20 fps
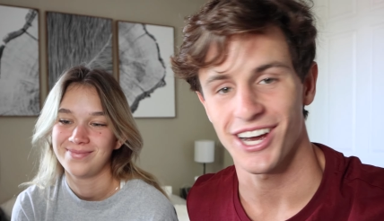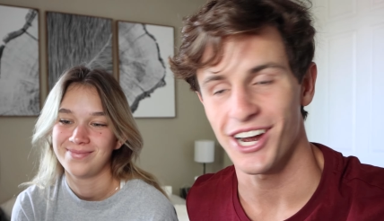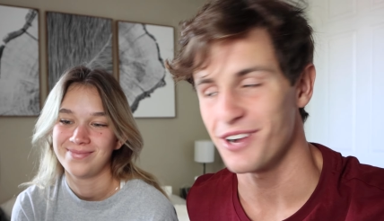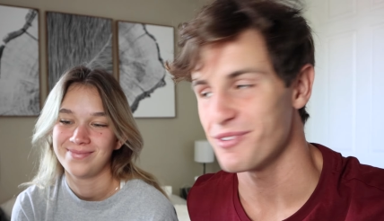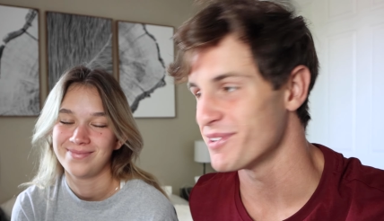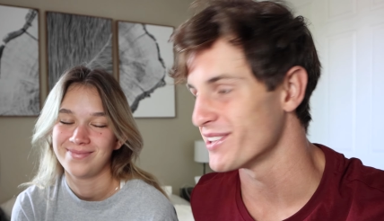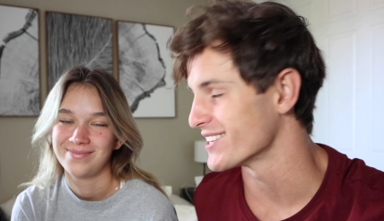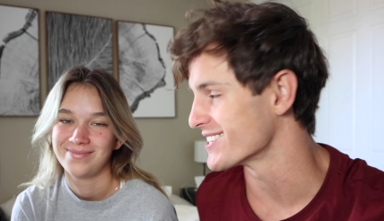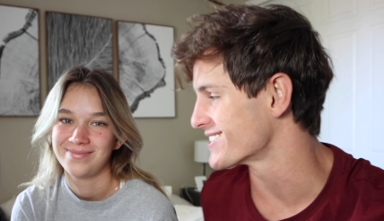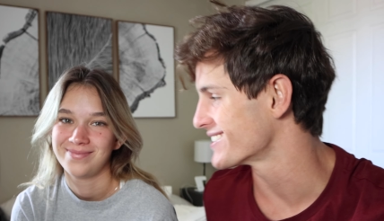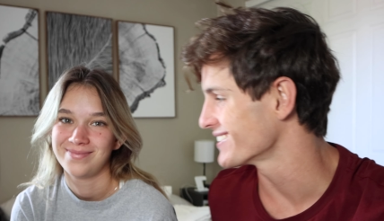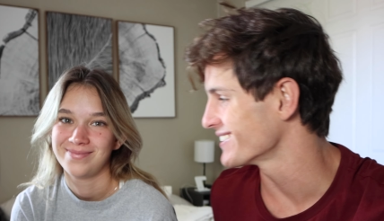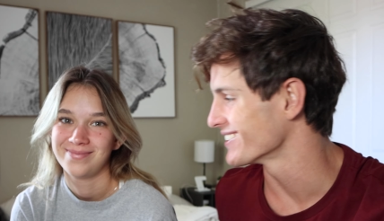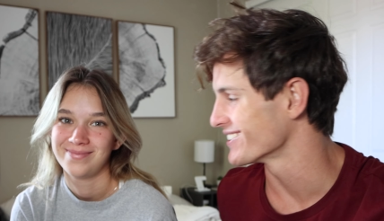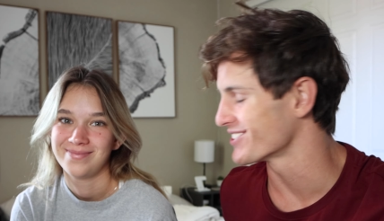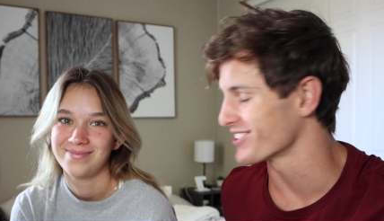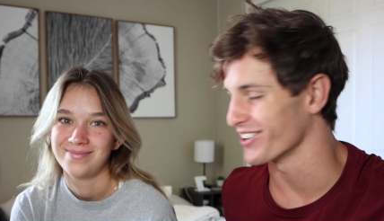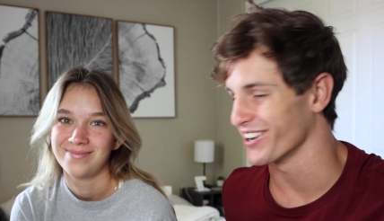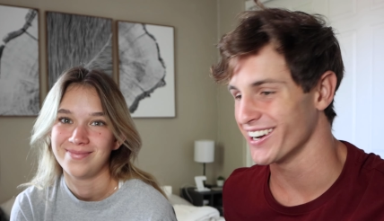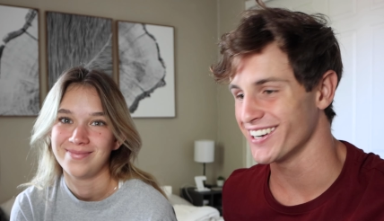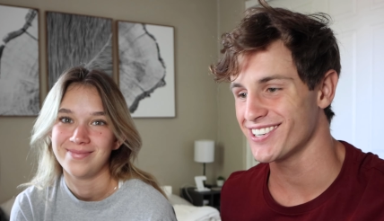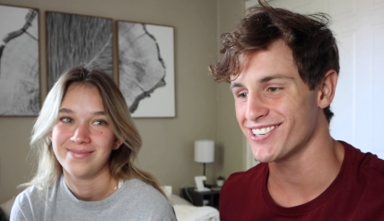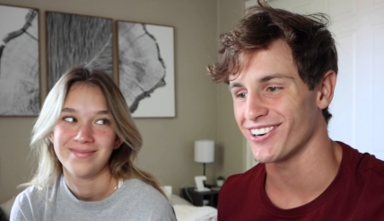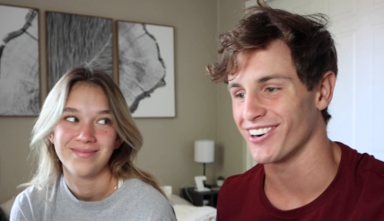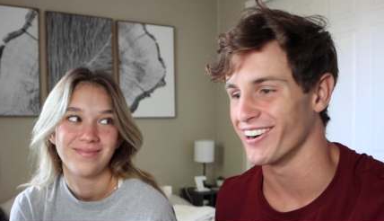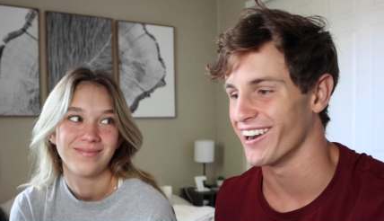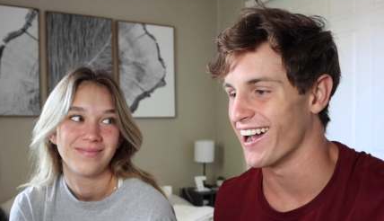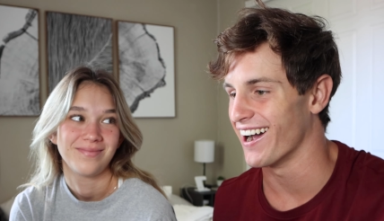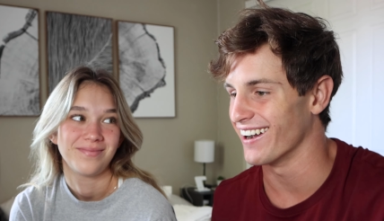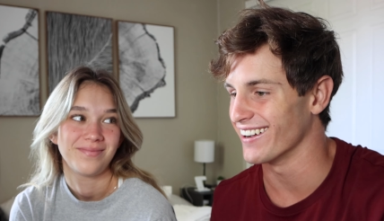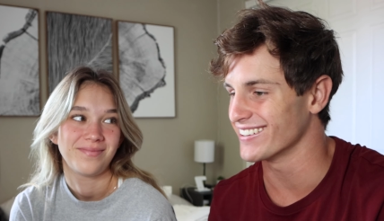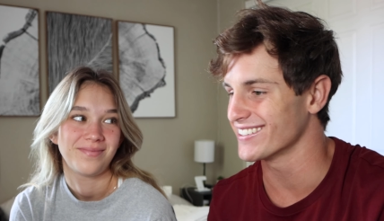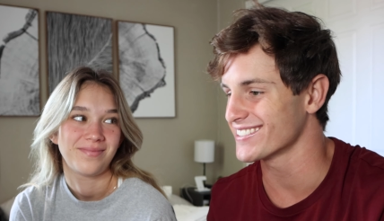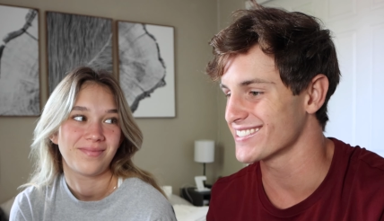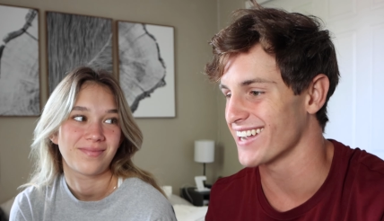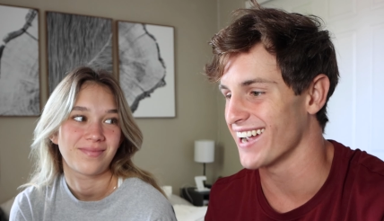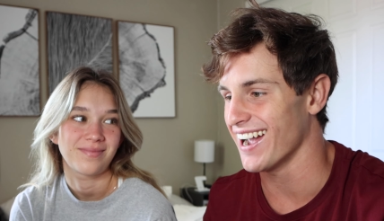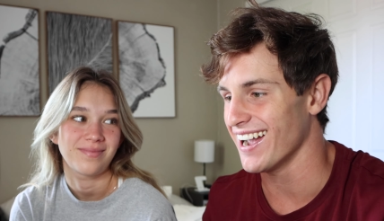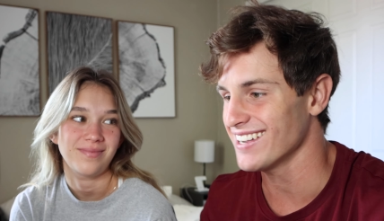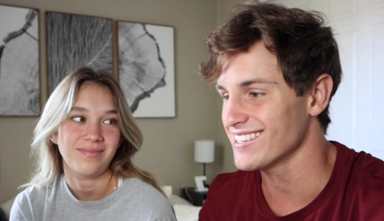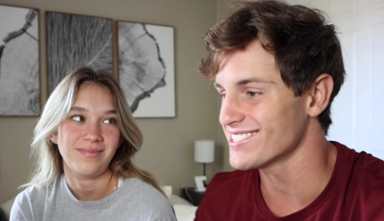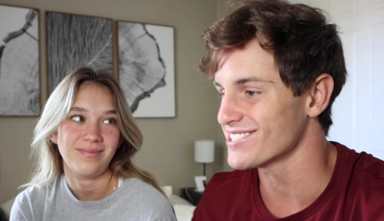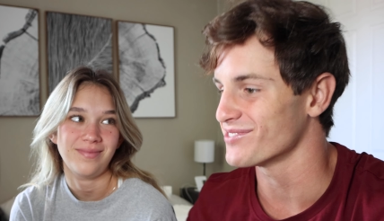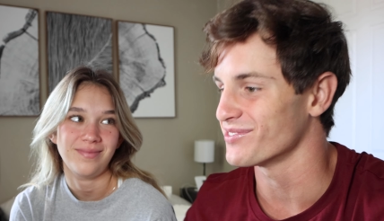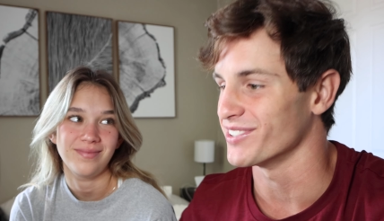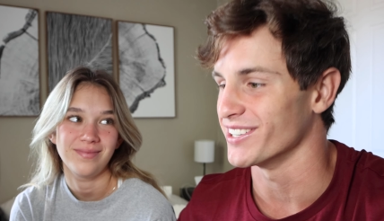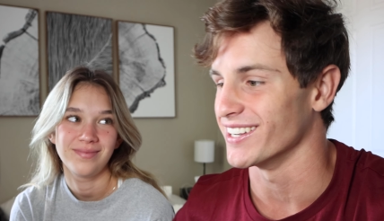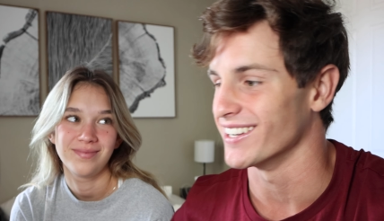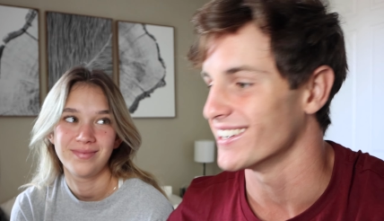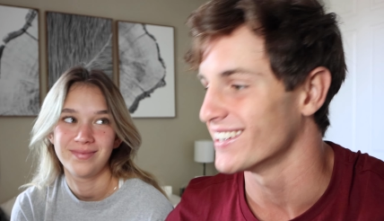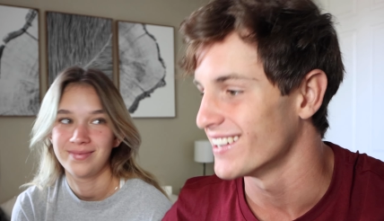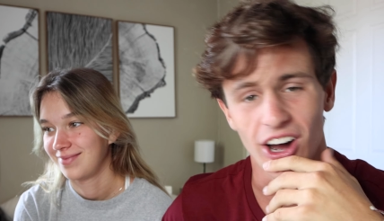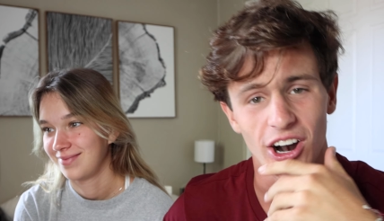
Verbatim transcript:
Speaker 1: gotta be the signature intro now. It just has to be.